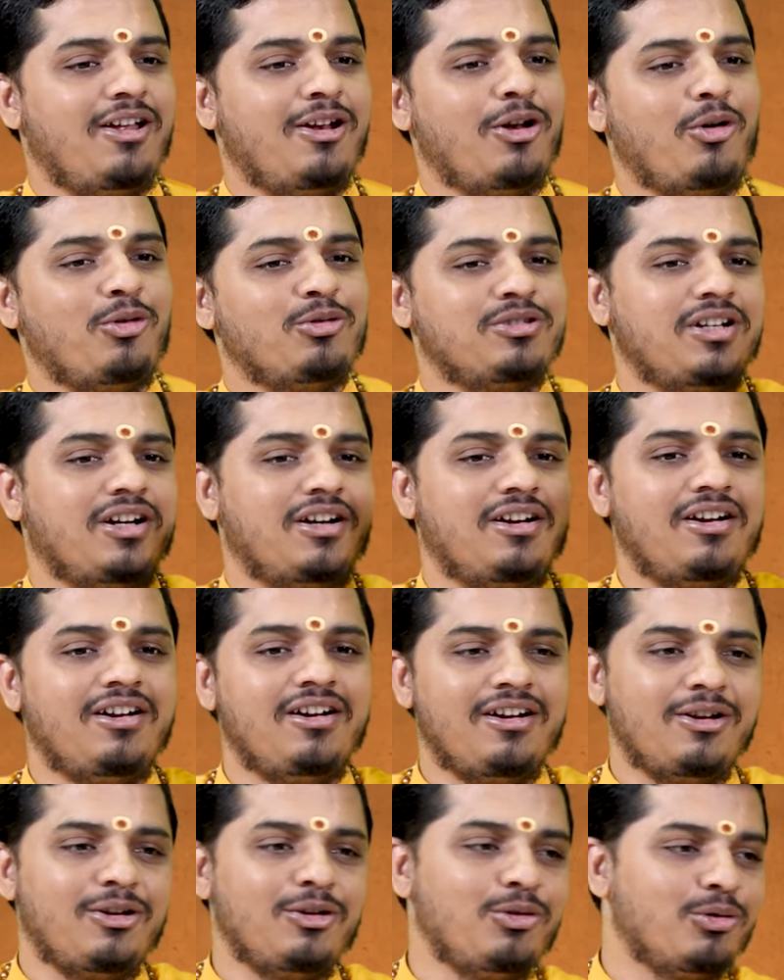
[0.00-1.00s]
now
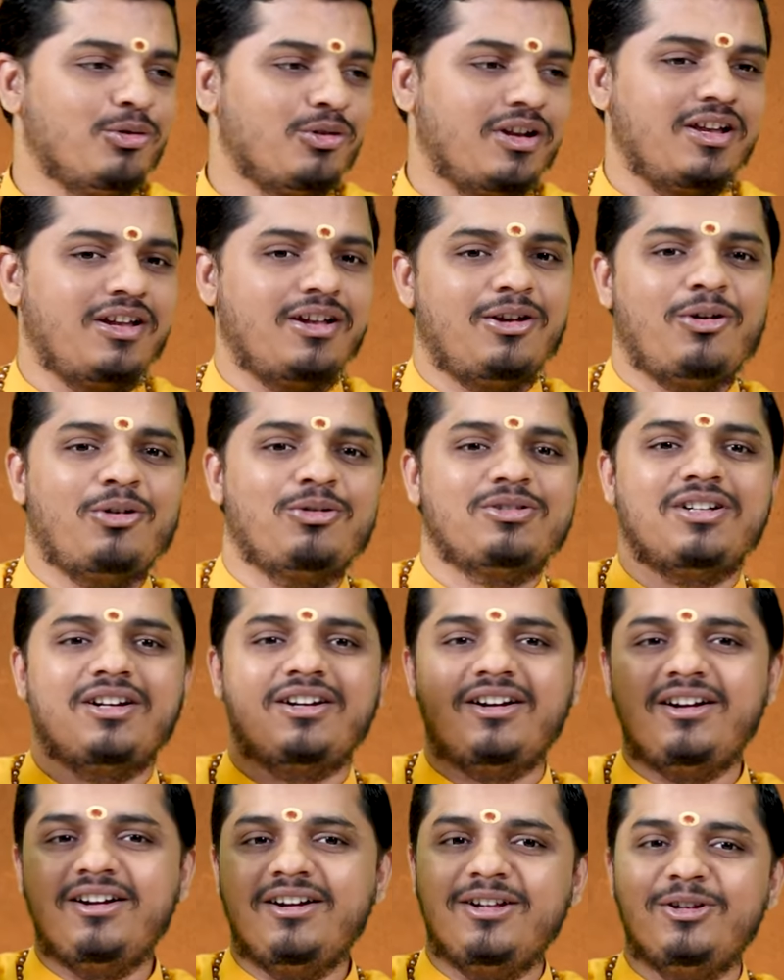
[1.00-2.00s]
settled in UK, now
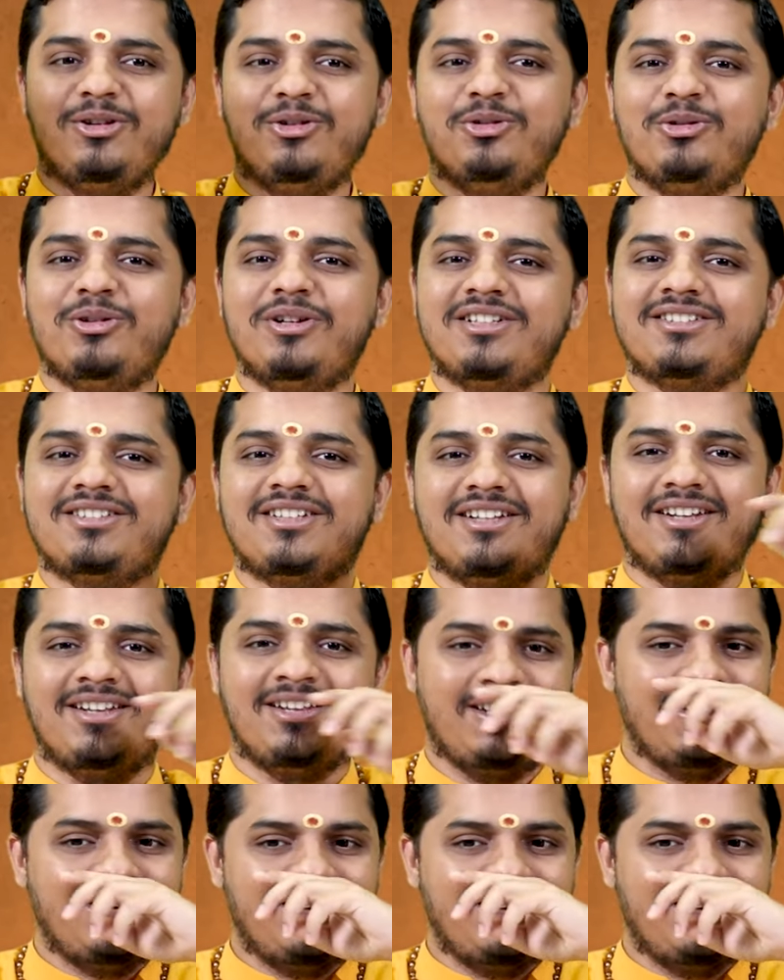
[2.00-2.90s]
settled in USA.